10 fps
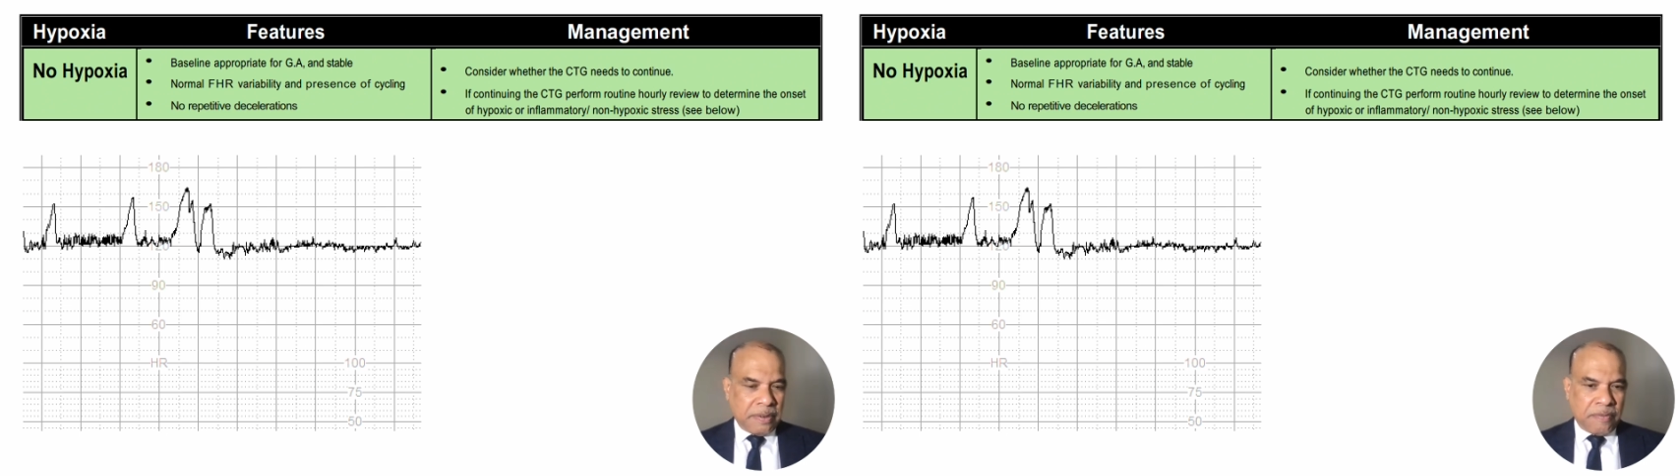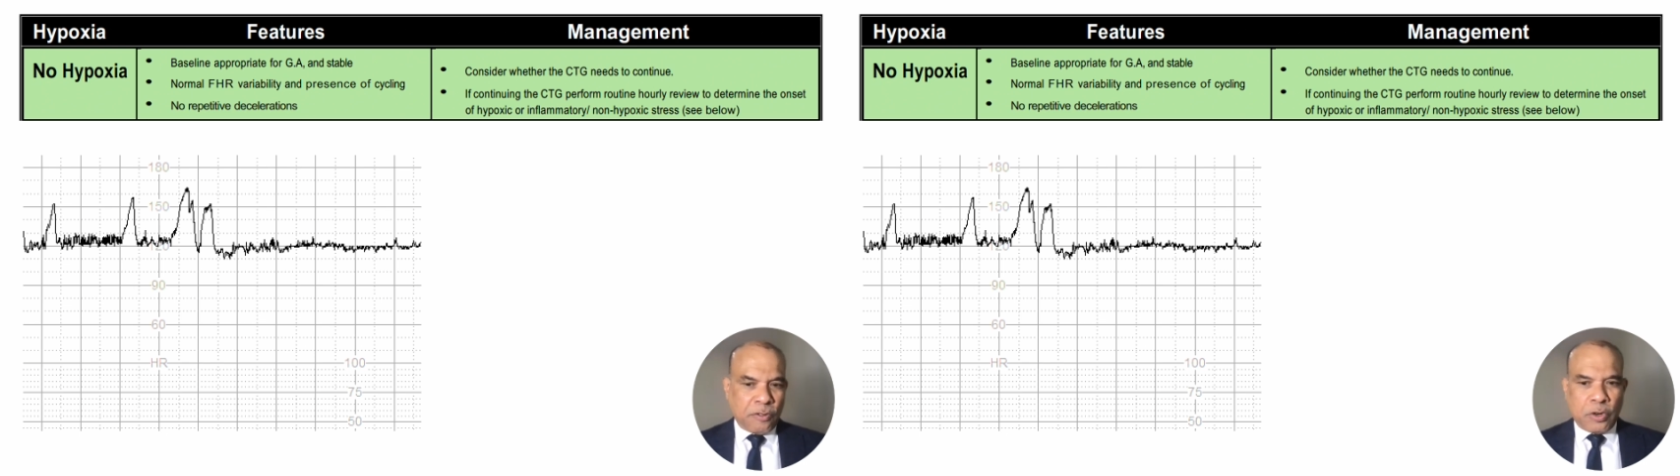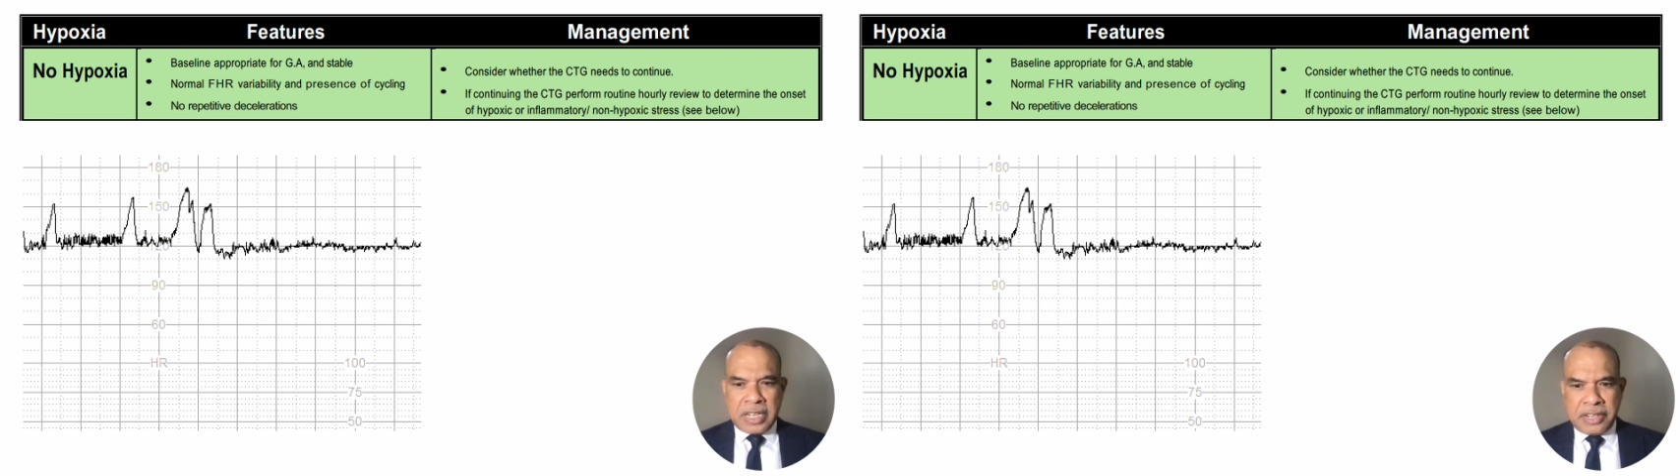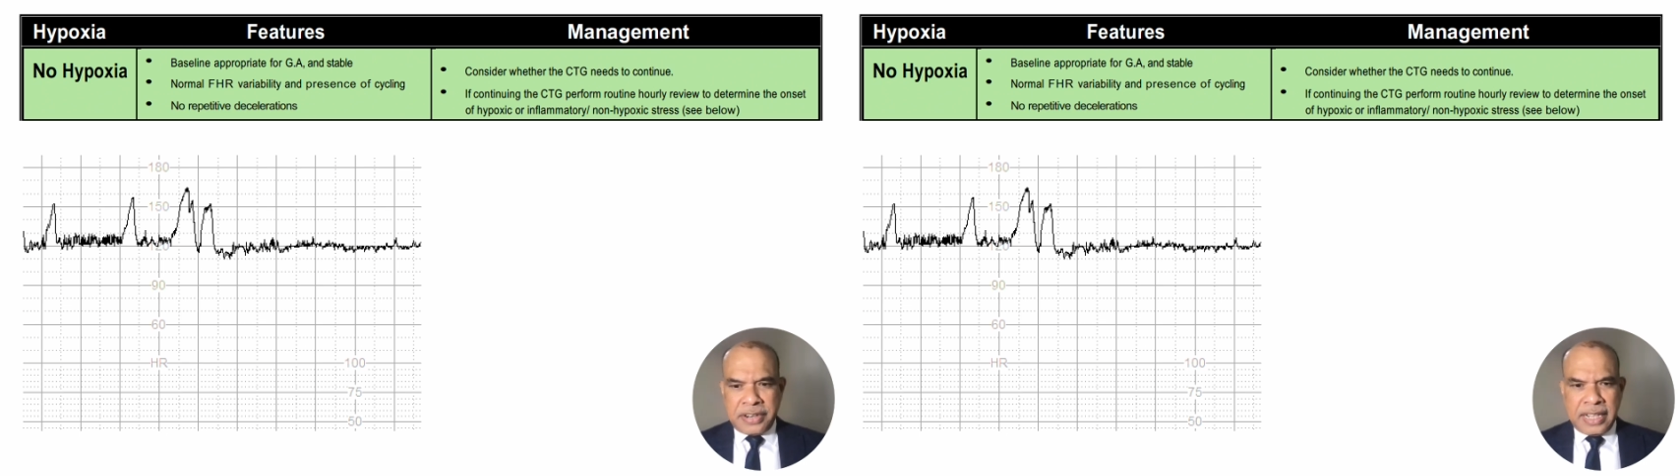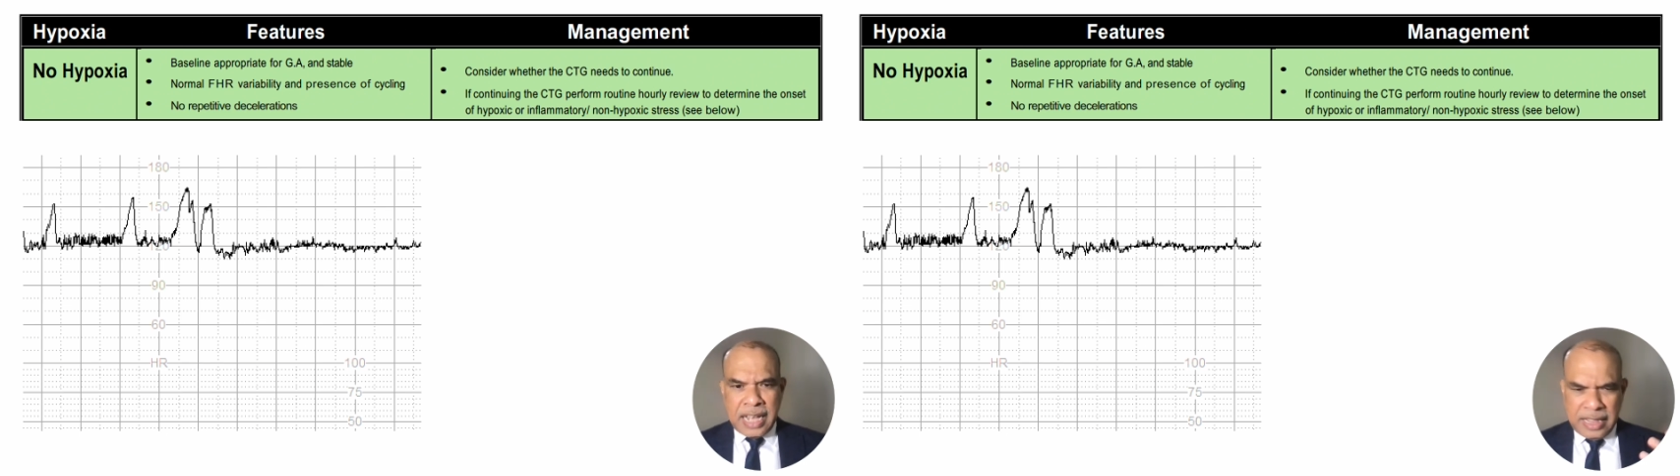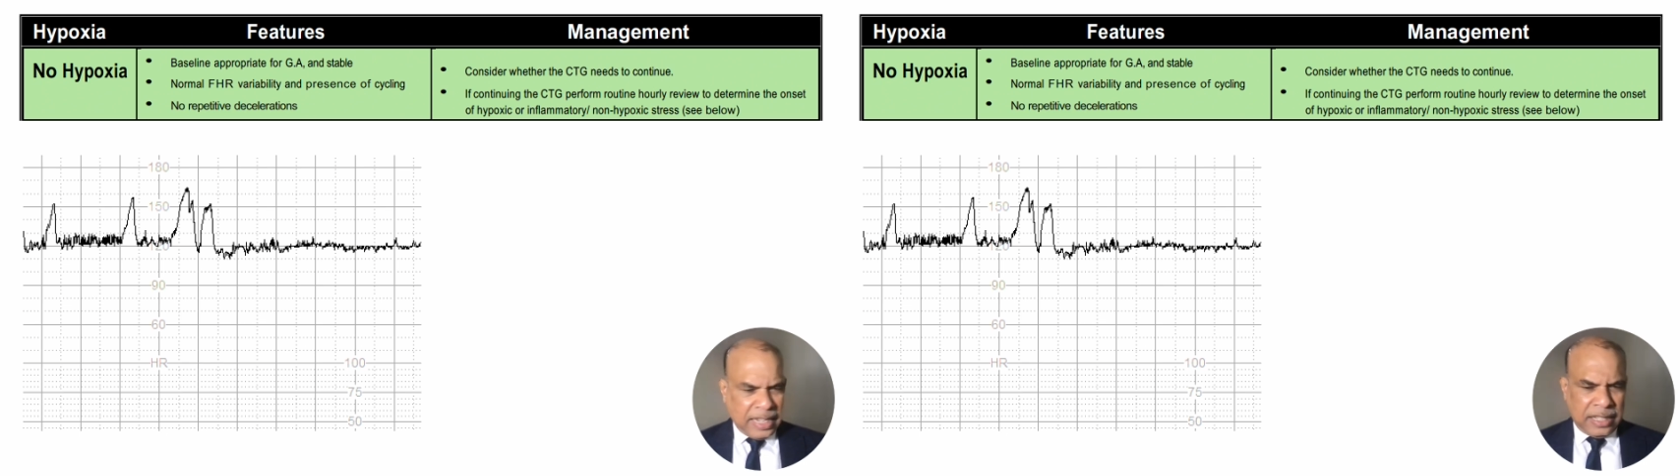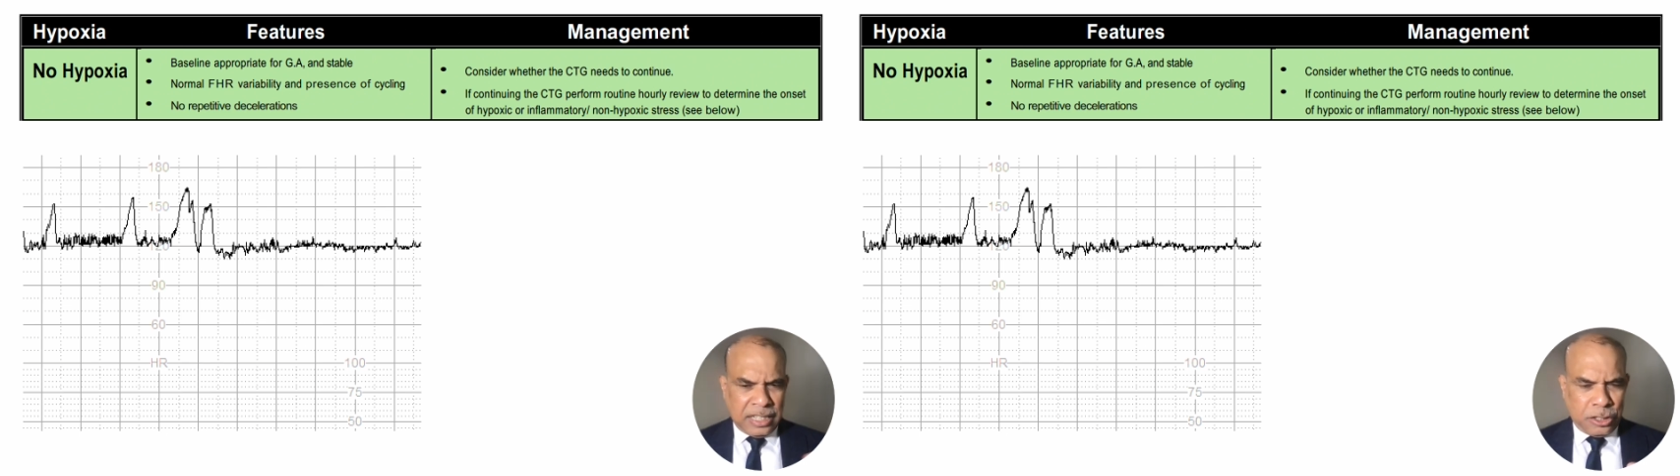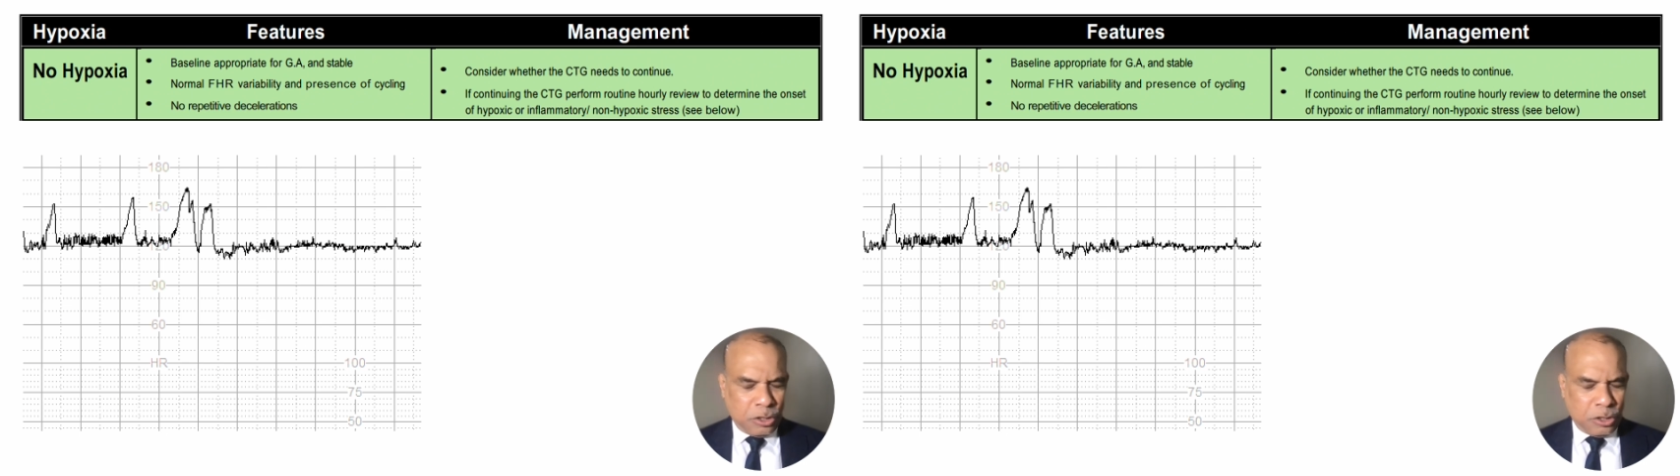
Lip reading: would agree that this is